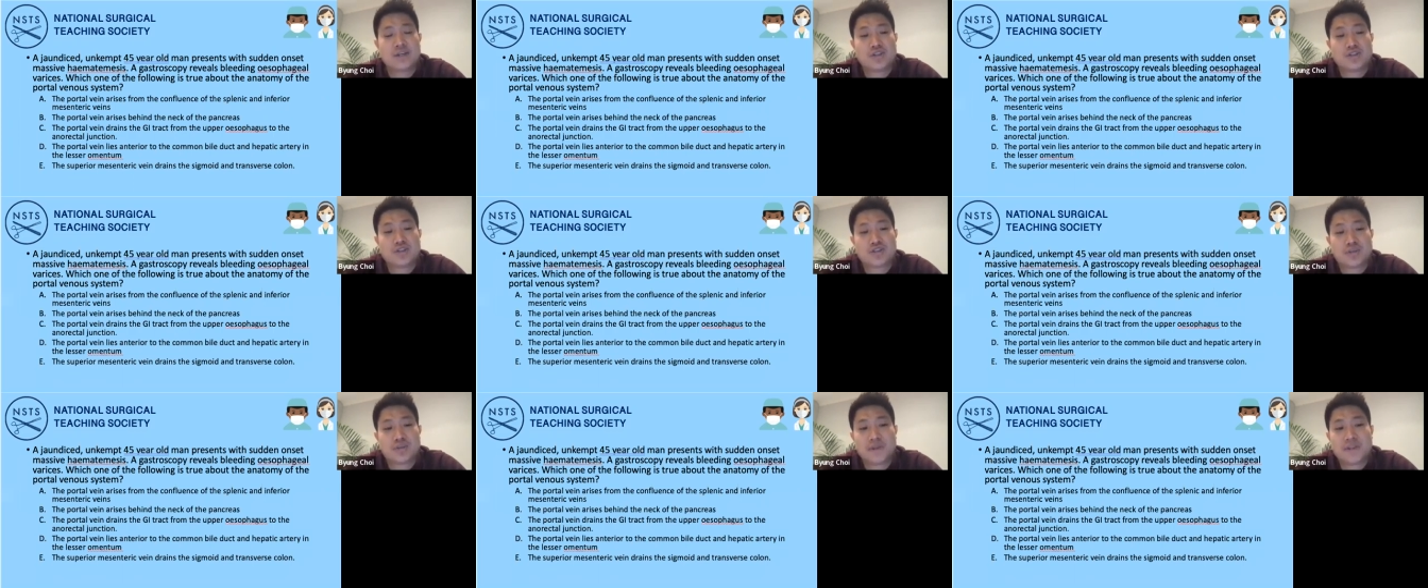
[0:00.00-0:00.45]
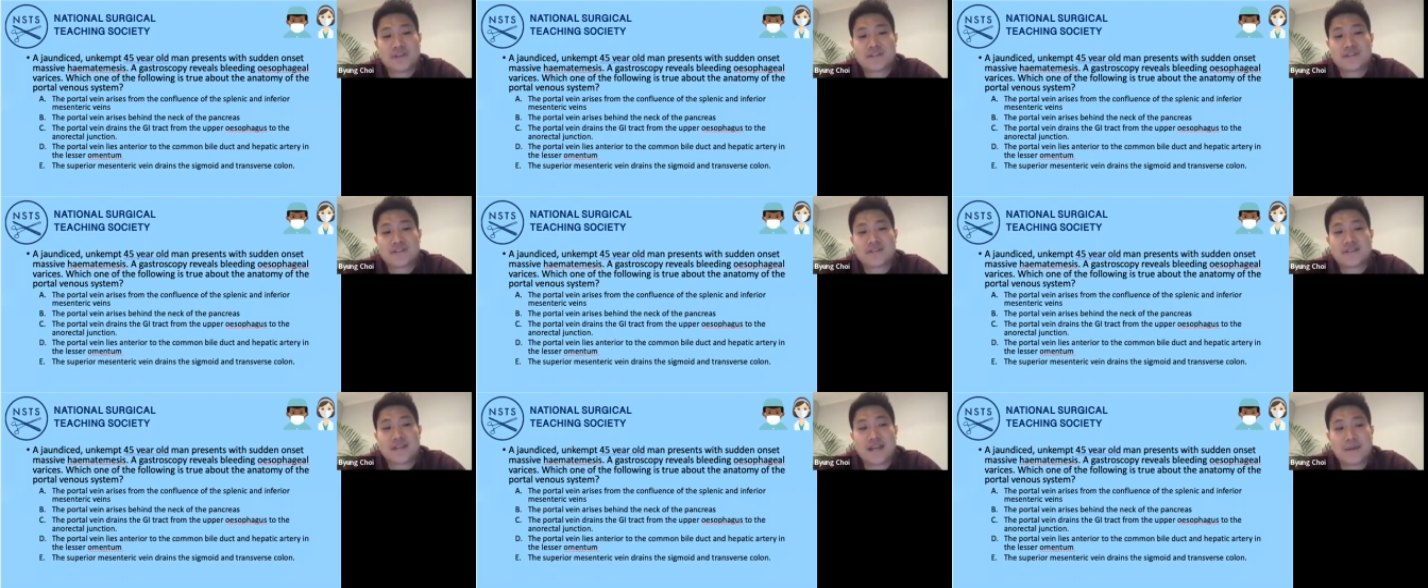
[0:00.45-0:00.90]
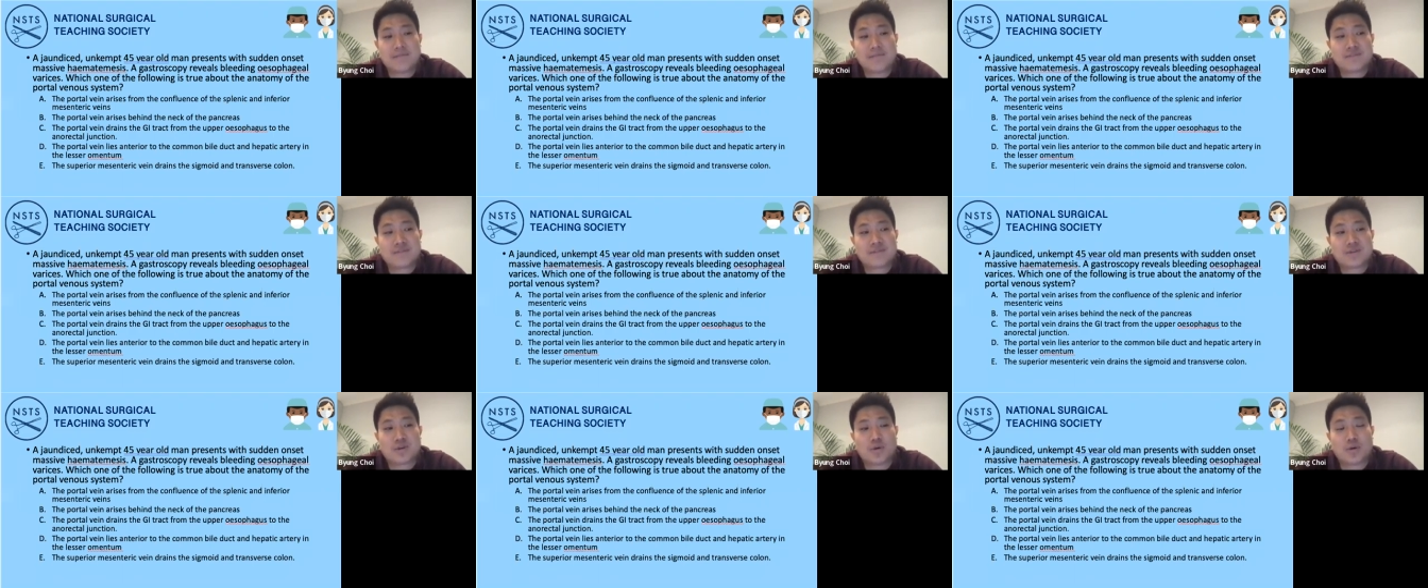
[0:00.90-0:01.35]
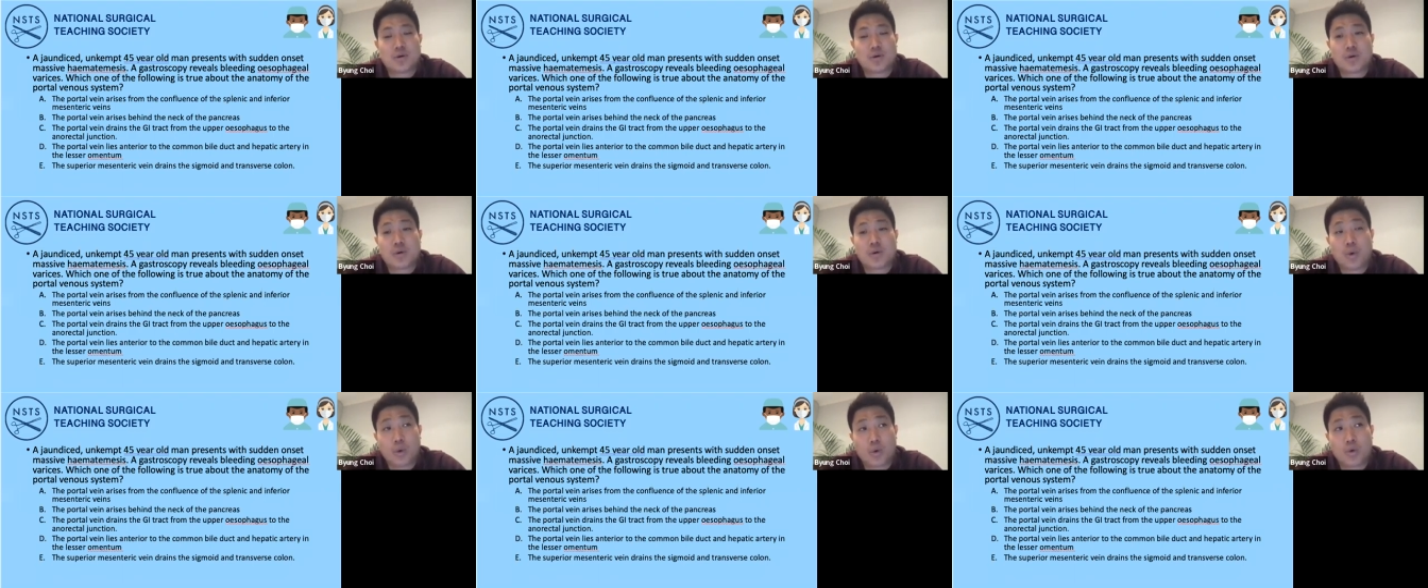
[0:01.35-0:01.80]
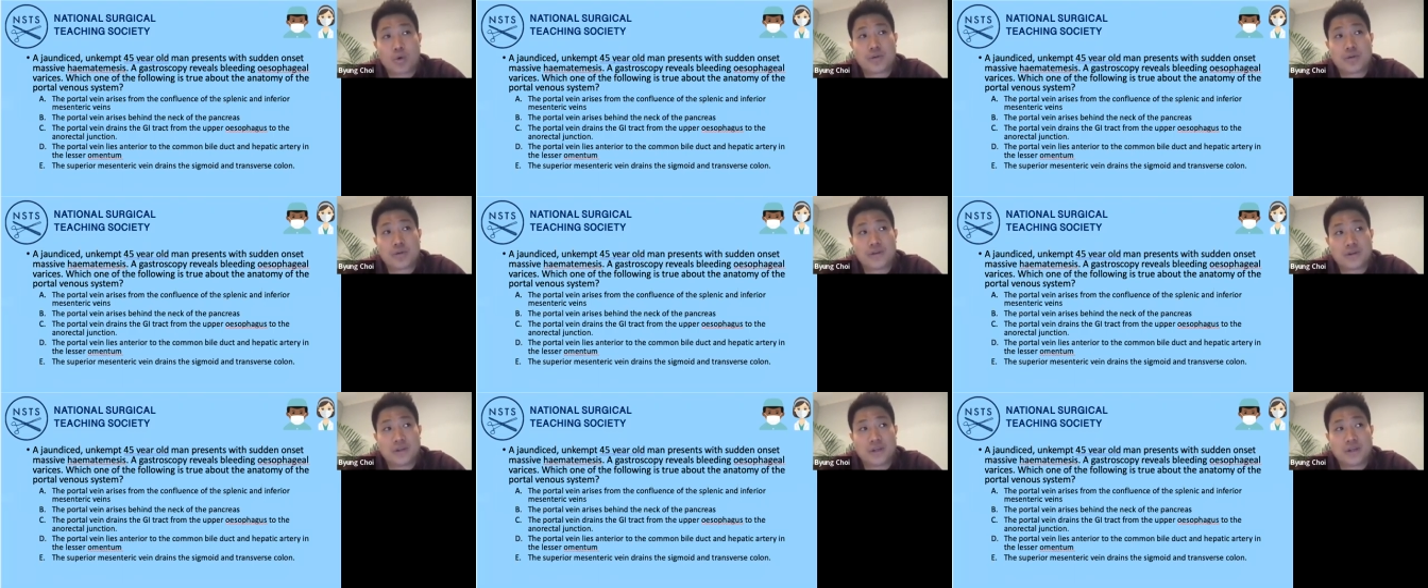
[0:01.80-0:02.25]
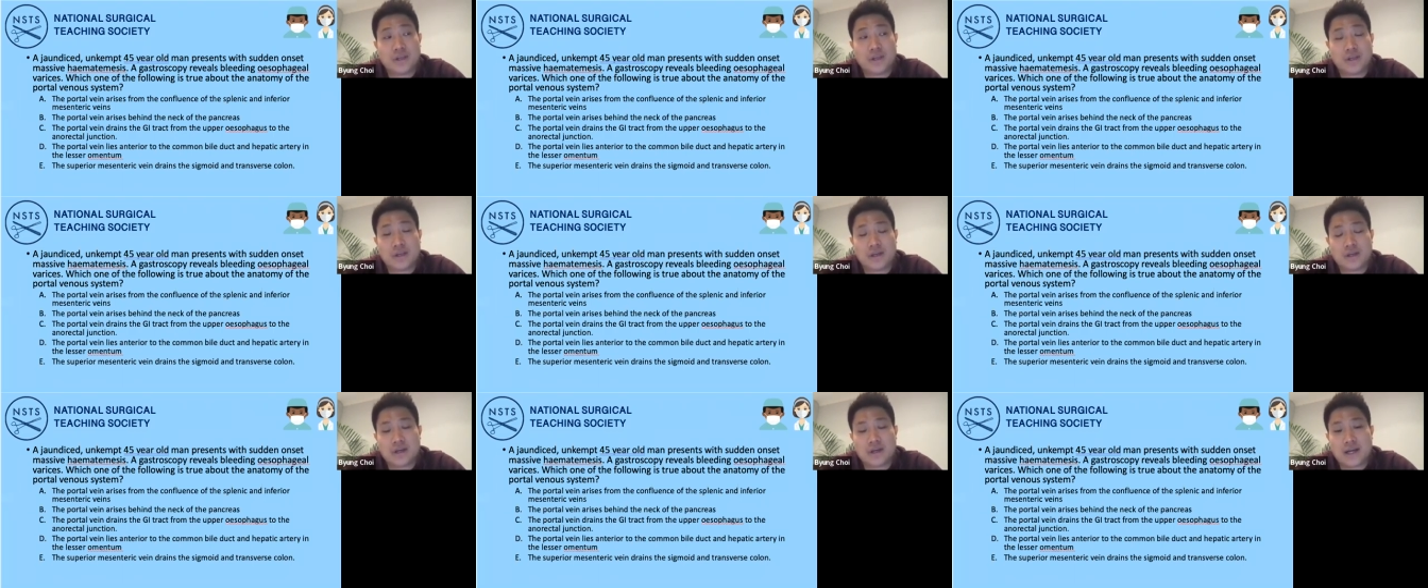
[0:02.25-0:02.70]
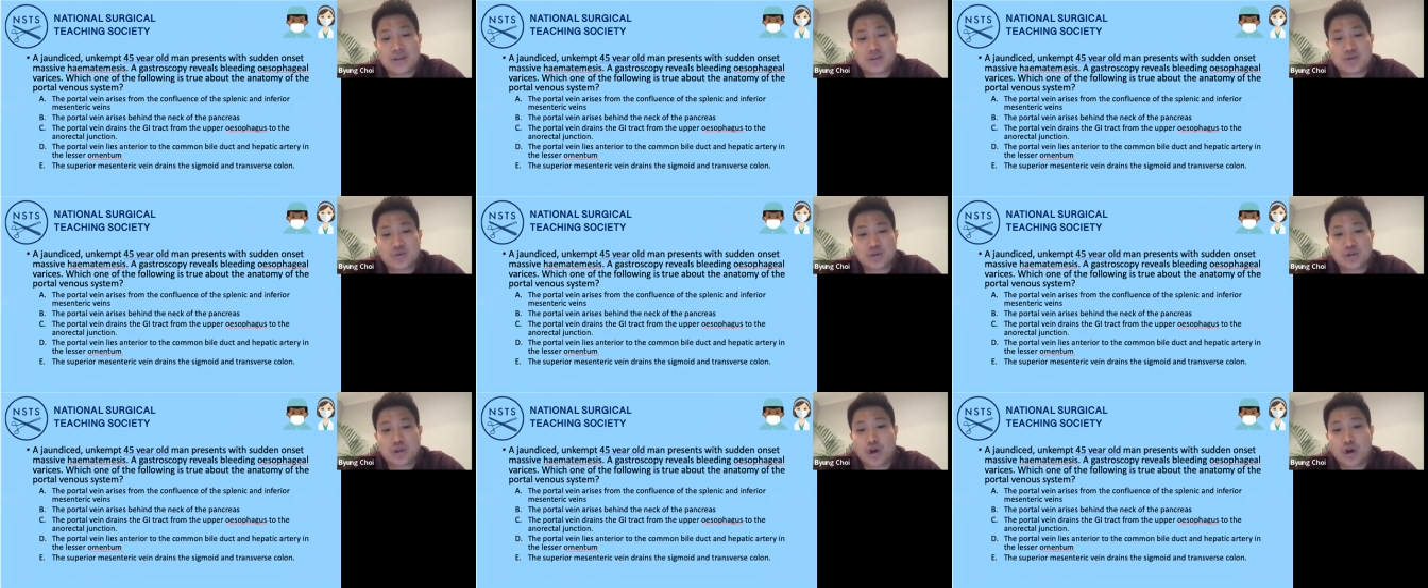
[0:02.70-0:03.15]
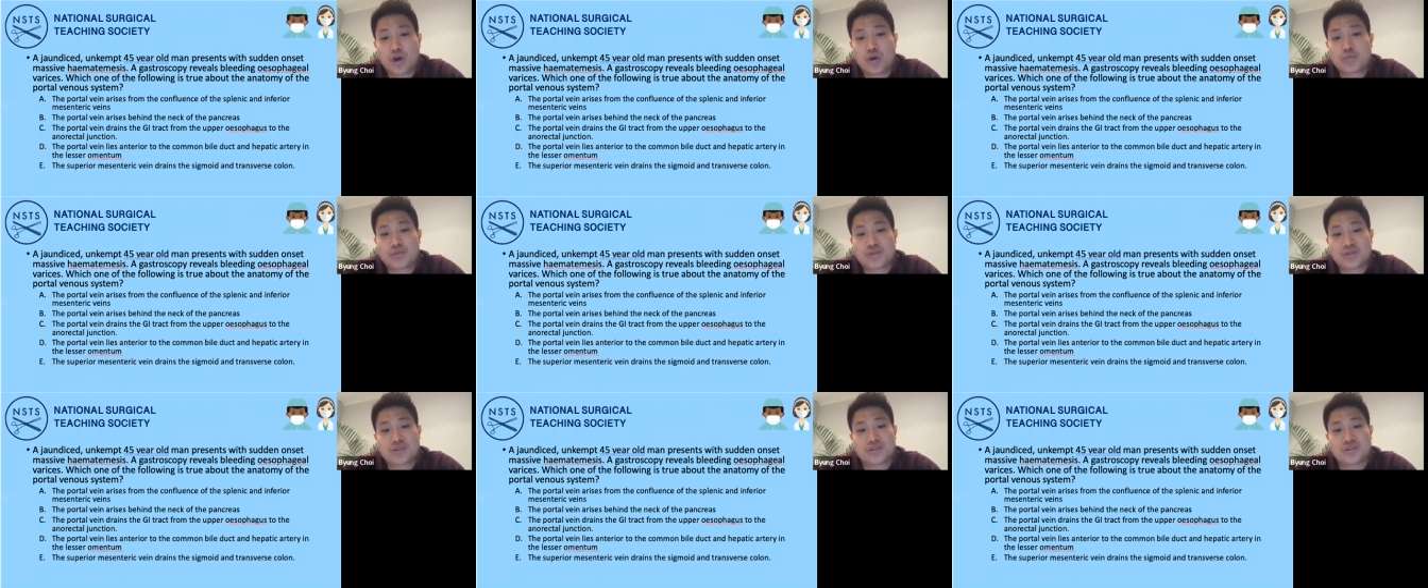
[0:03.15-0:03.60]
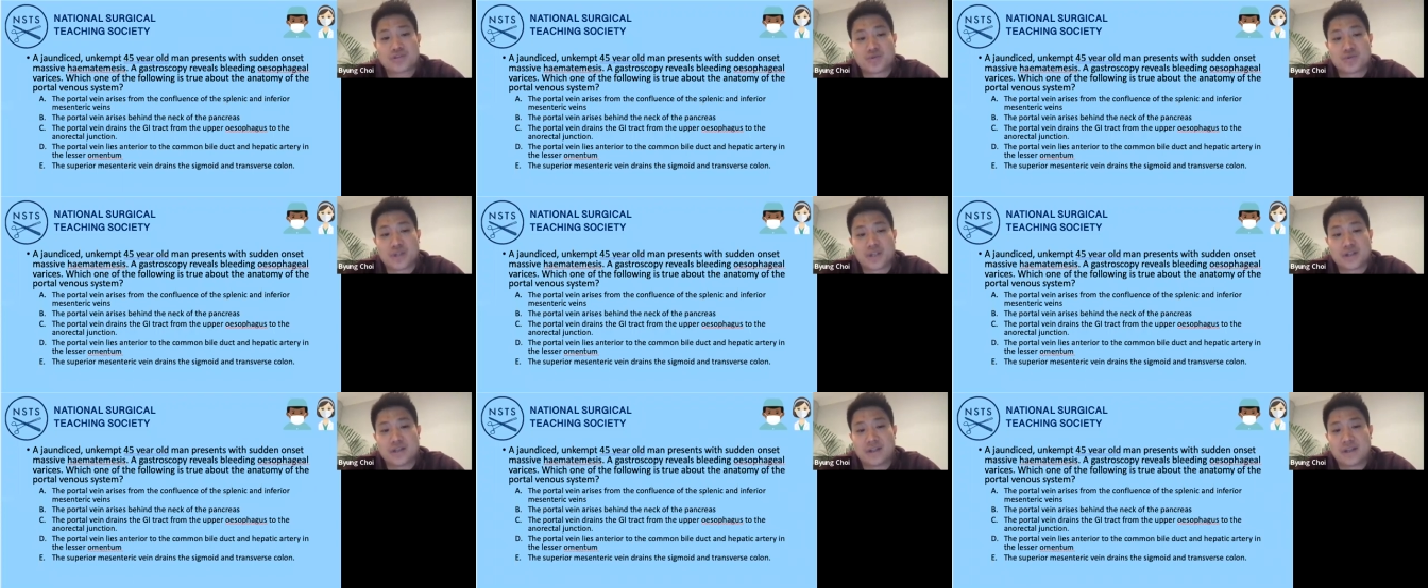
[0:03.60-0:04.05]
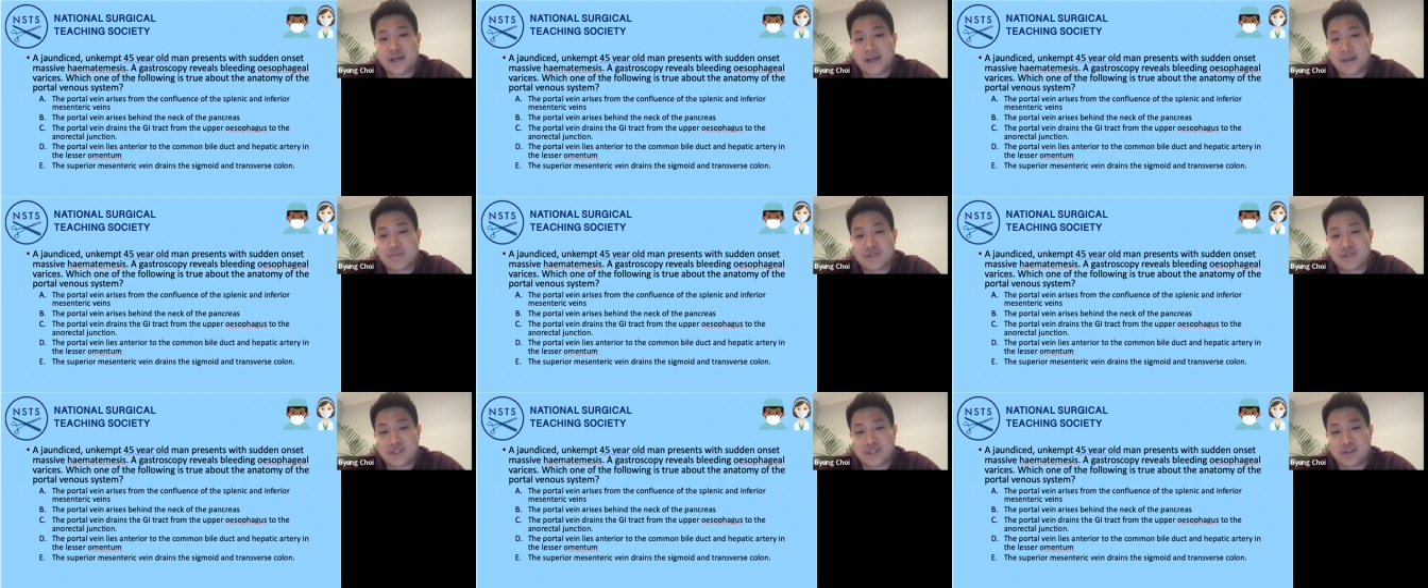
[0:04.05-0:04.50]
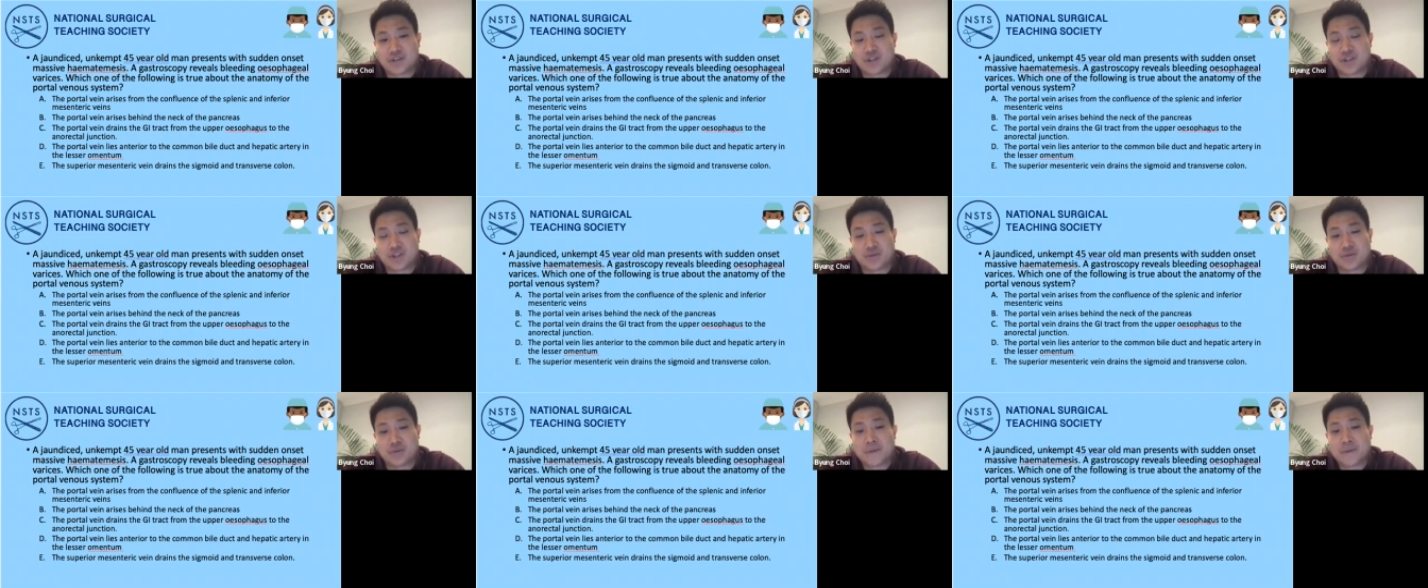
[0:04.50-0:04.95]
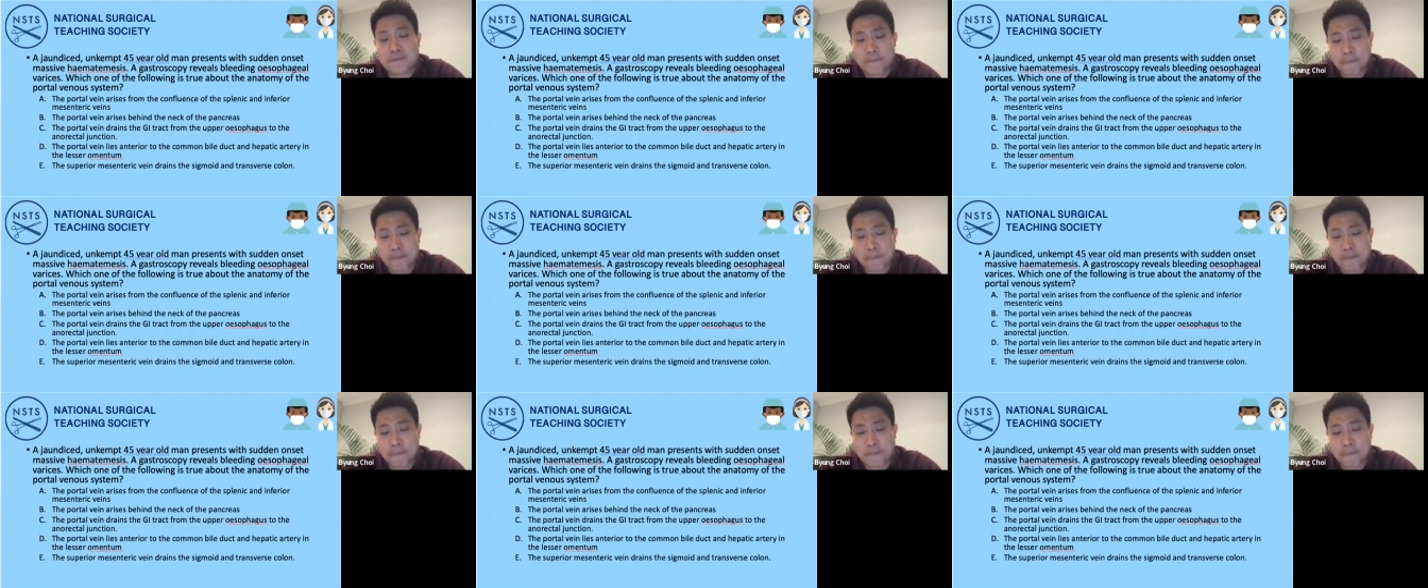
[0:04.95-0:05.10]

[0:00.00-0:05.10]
Some of the stems or the actual options within the MCQ